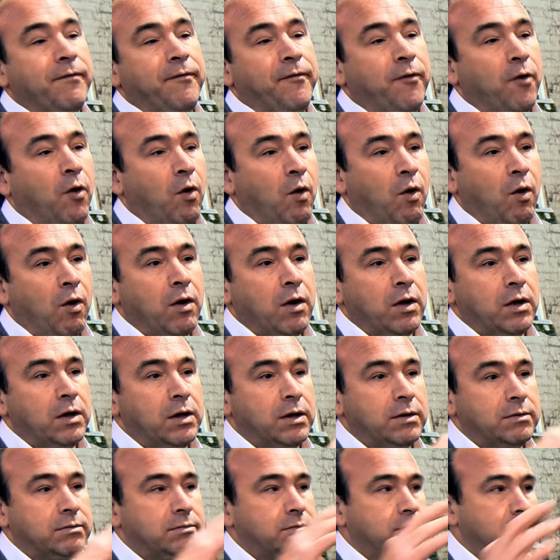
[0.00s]
for
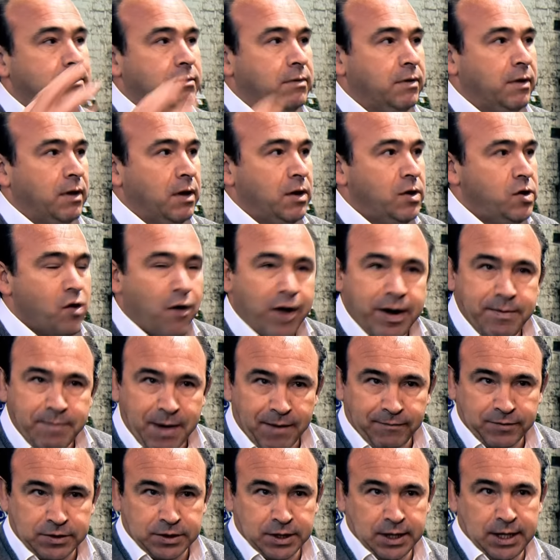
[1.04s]
9
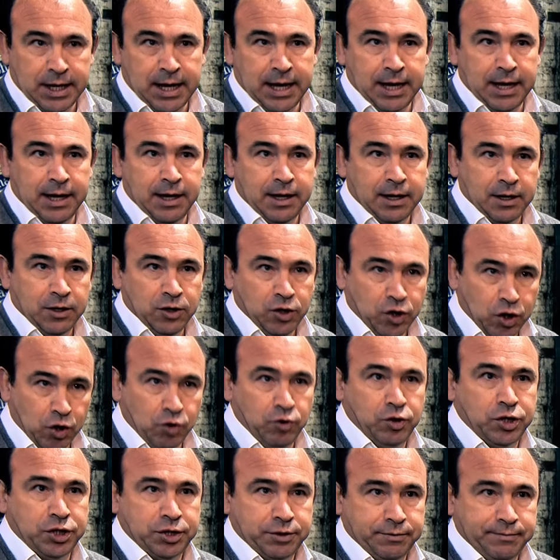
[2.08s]
months of the year
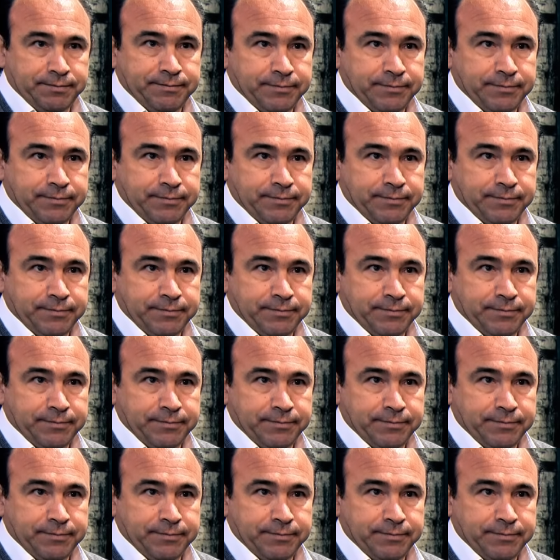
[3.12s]
use.